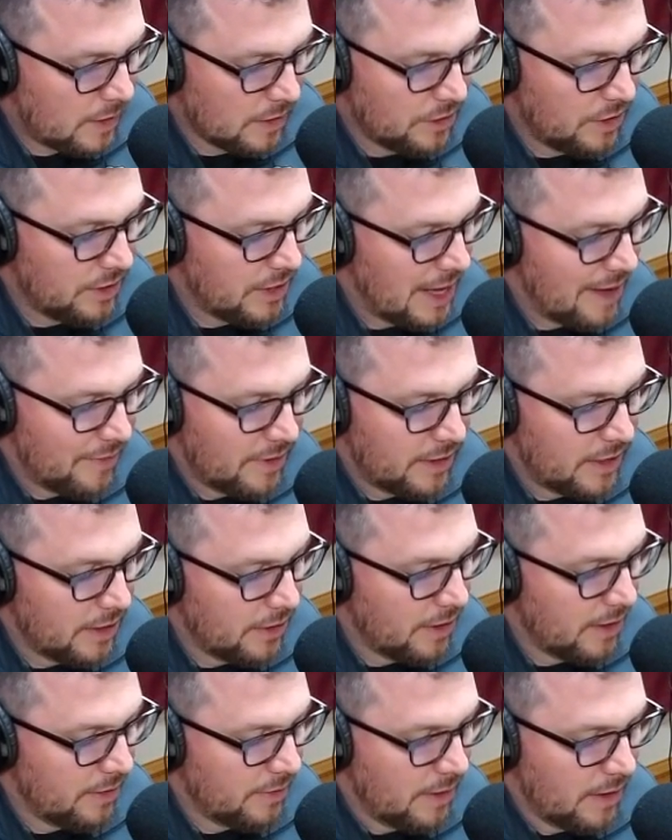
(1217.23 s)
she's having
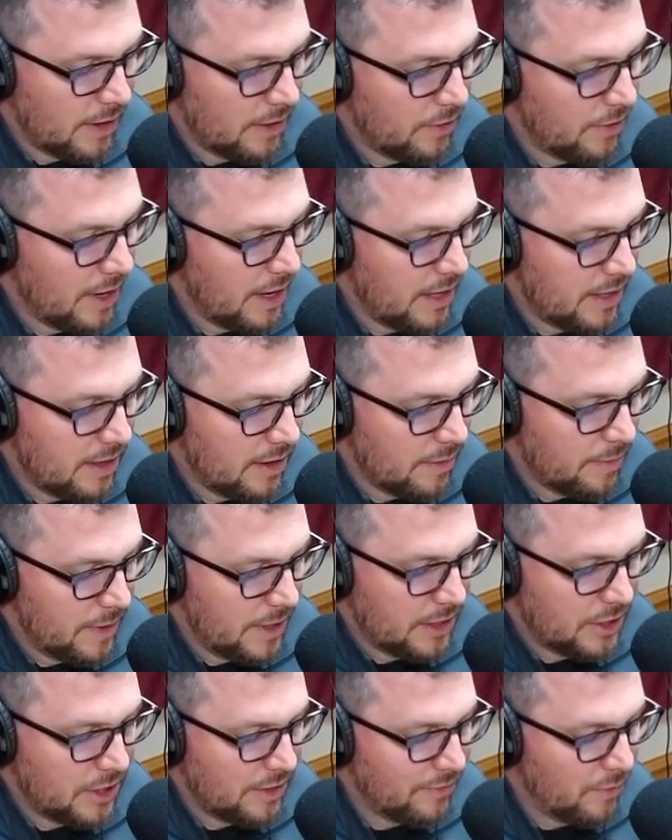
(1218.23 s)
another great year
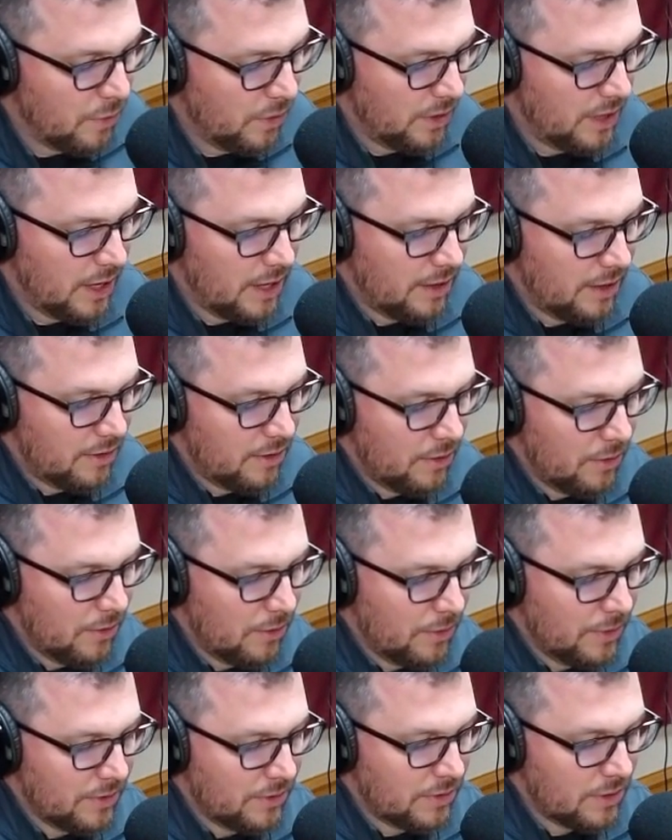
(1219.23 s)
pitching, 14-2
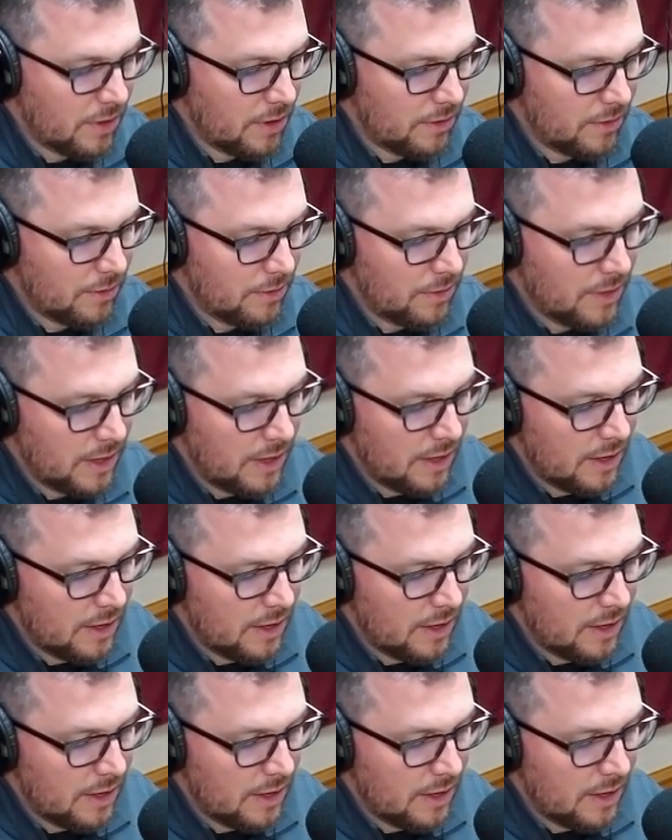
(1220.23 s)
in the circle.